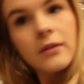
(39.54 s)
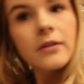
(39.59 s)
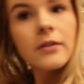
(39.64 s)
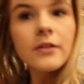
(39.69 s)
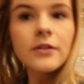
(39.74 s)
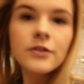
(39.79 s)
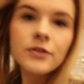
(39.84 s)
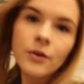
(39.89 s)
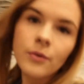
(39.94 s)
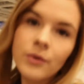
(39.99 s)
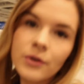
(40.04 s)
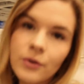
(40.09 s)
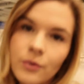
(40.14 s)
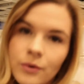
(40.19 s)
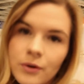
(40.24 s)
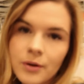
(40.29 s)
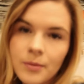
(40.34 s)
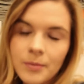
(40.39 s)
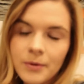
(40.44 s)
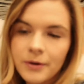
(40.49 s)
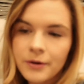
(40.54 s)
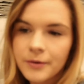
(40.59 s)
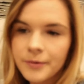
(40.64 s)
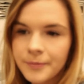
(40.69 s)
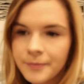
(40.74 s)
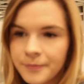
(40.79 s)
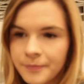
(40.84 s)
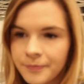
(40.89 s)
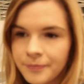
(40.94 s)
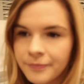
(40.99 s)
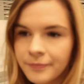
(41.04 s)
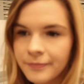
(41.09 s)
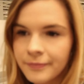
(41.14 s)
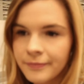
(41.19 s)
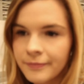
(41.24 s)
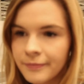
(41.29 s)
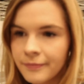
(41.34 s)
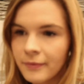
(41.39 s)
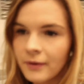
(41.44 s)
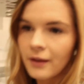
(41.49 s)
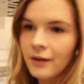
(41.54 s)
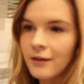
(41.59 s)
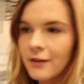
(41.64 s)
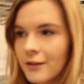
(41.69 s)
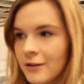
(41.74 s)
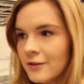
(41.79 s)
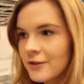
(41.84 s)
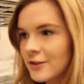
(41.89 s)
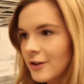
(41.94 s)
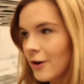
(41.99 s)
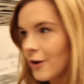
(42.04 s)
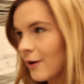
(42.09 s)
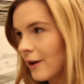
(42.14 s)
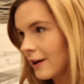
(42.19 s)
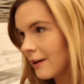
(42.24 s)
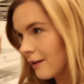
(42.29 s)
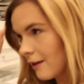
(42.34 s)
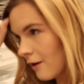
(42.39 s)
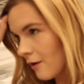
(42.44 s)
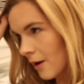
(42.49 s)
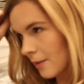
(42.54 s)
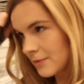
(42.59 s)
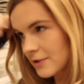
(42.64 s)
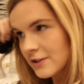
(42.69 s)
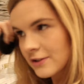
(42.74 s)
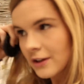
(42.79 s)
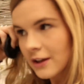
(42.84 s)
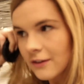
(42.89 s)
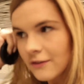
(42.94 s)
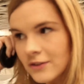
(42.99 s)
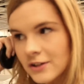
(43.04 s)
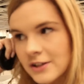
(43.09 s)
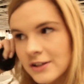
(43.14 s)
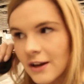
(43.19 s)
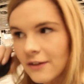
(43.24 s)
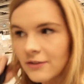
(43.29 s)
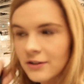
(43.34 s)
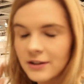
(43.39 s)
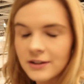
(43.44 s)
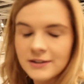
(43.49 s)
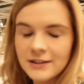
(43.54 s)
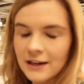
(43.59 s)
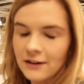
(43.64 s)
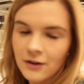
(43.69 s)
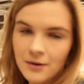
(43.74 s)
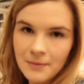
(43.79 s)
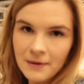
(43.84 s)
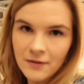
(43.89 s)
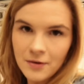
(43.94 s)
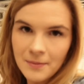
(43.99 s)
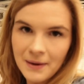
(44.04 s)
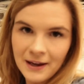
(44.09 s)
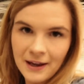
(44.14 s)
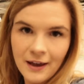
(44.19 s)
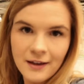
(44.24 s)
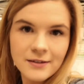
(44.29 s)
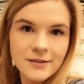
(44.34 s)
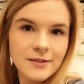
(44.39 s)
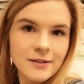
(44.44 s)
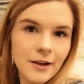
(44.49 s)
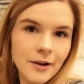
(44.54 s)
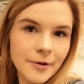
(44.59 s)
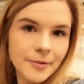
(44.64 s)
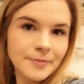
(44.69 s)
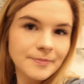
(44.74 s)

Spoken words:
They're so adorable. So, I don't know. I'm just looking for stuff to, like, decorate my room, I guess. So,